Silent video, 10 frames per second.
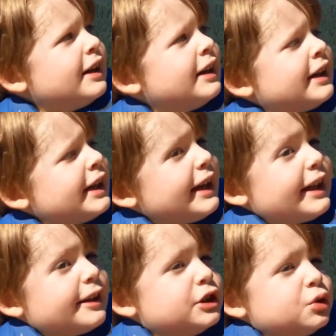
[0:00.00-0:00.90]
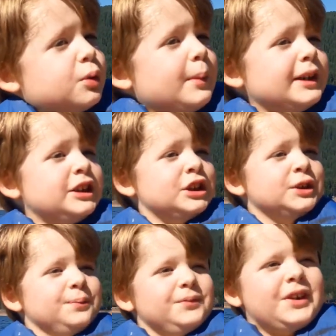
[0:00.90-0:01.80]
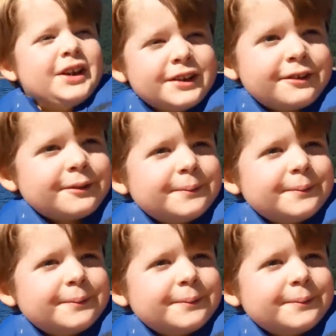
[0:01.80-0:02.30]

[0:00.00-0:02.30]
I can't get to shore much because